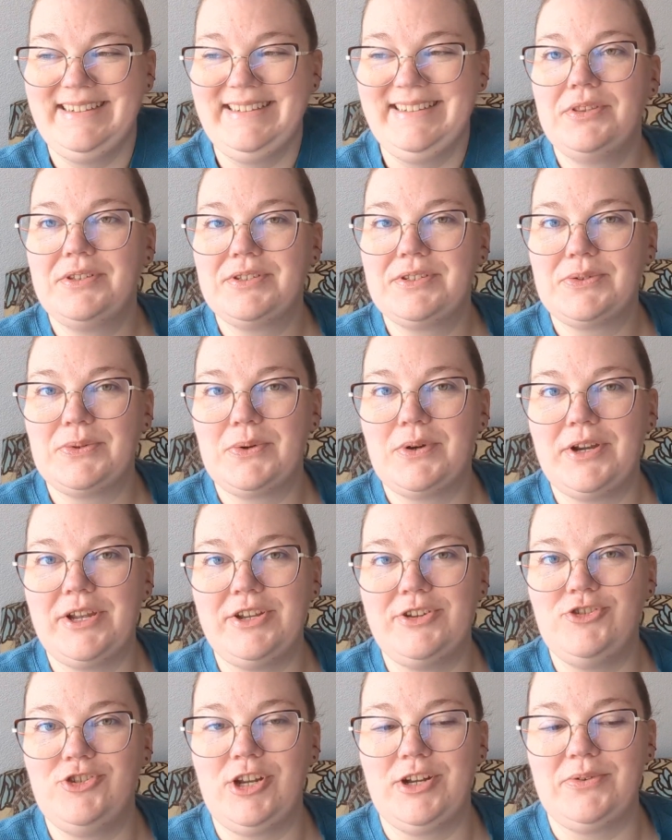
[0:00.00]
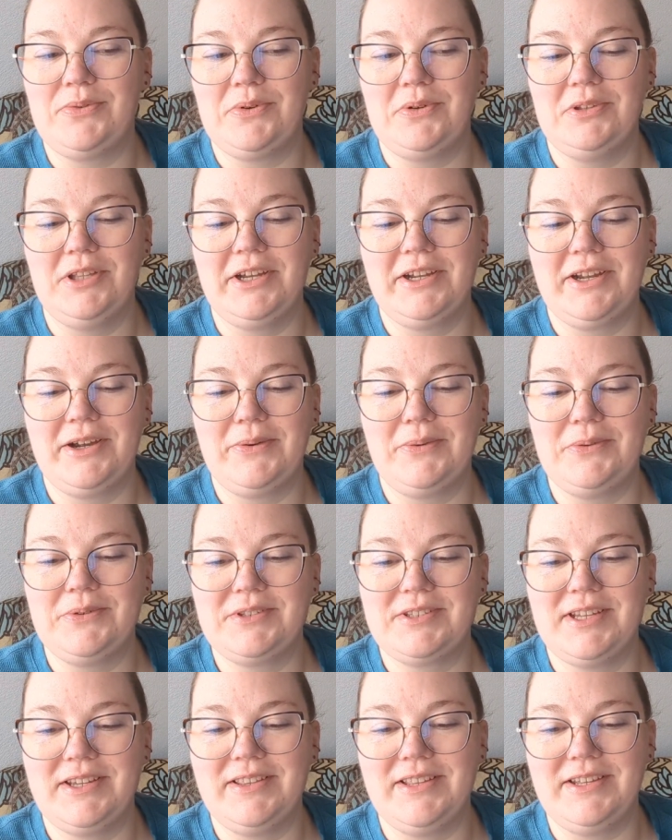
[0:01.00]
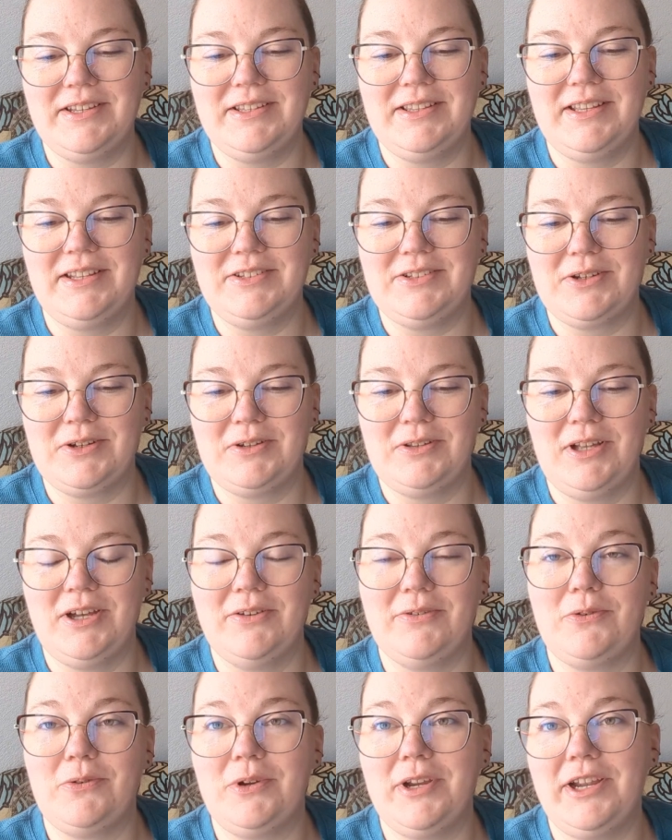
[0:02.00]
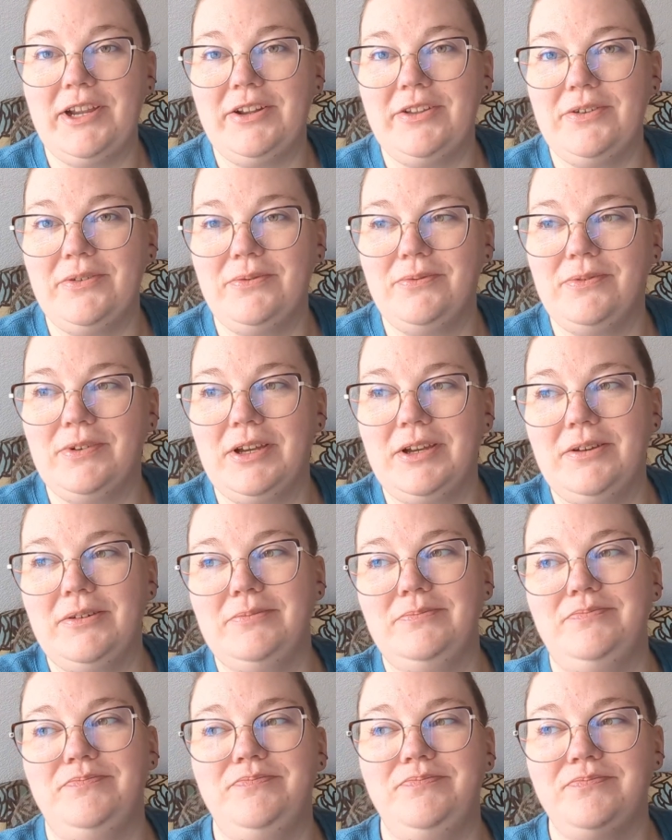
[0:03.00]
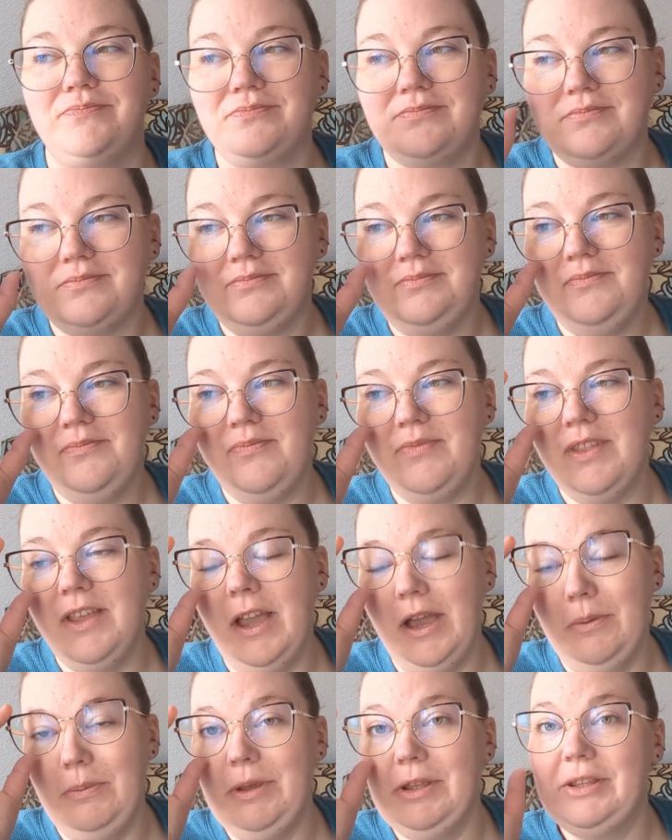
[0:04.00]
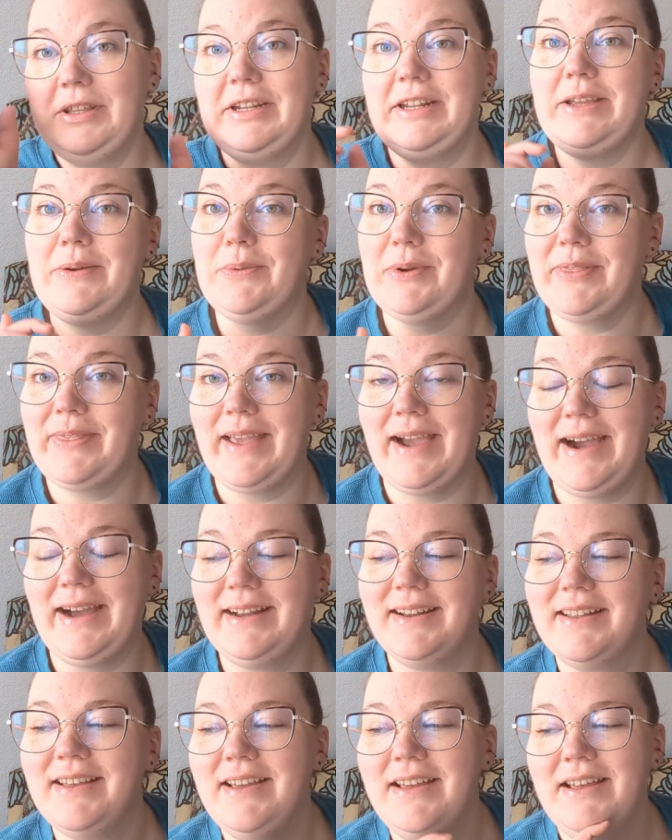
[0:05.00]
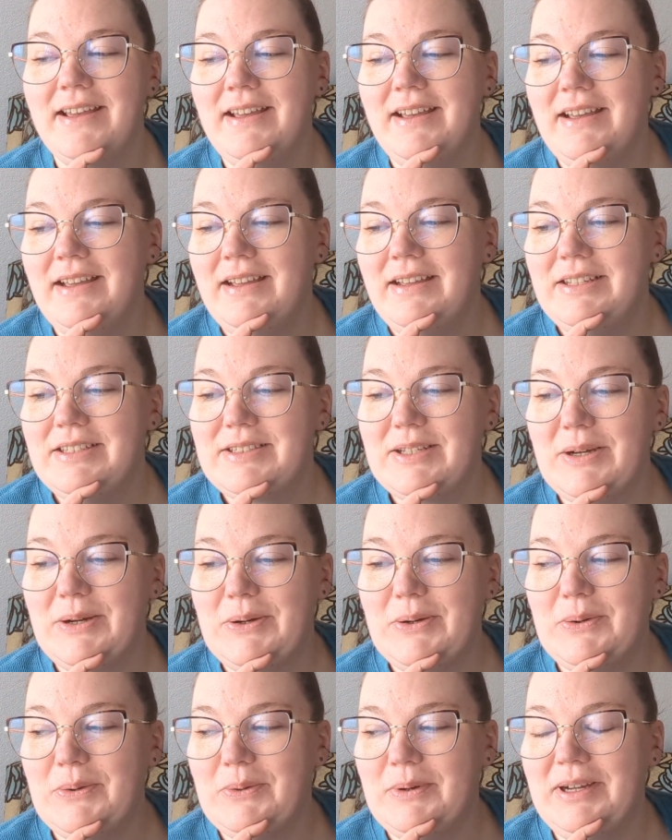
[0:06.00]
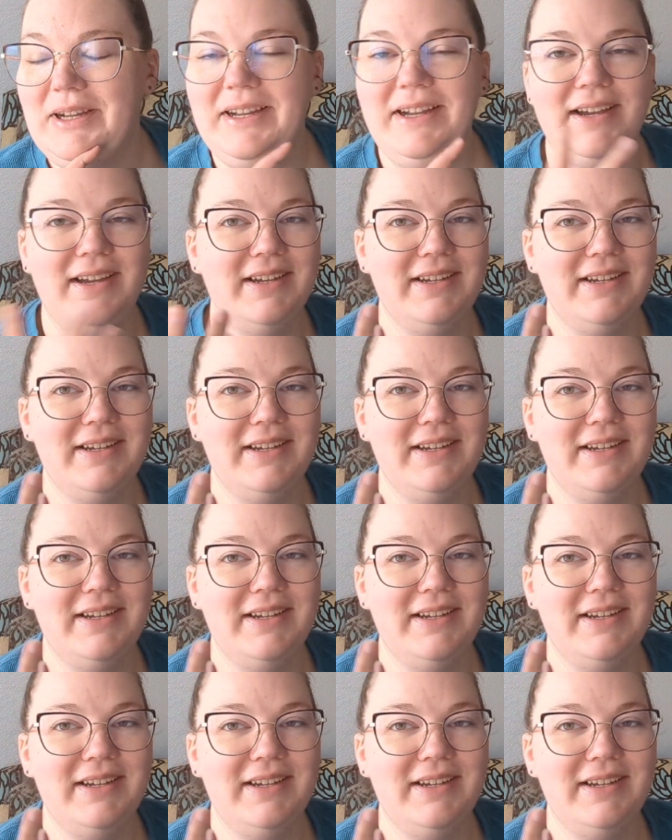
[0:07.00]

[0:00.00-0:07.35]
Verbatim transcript: with the story in general. Like, I will say they took a lot of creative ability with that. So